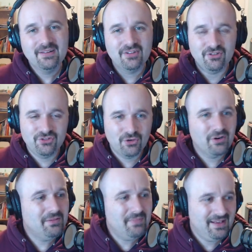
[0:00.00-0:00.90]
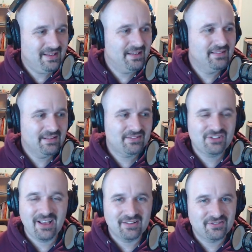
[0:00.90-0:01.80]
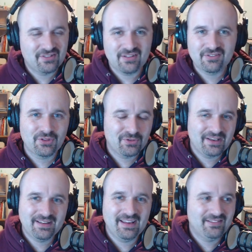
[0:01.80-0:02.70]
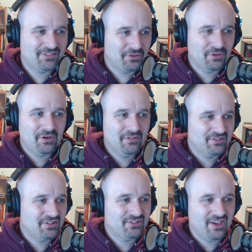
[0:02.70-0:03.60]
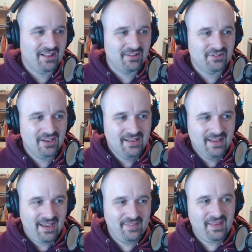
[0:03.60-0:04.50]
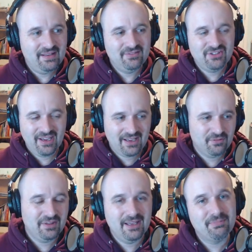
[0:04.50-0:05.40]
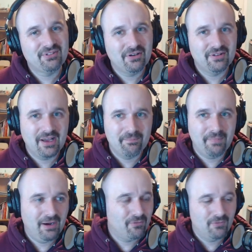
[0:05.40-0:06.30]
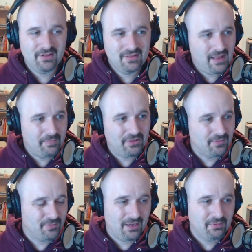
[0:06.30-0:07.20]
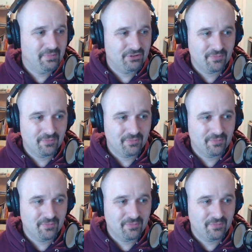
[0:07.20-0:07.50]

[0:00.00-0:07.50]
to join me in this challenge, this 30-day solo host challenge, and then check out the episode about the problem that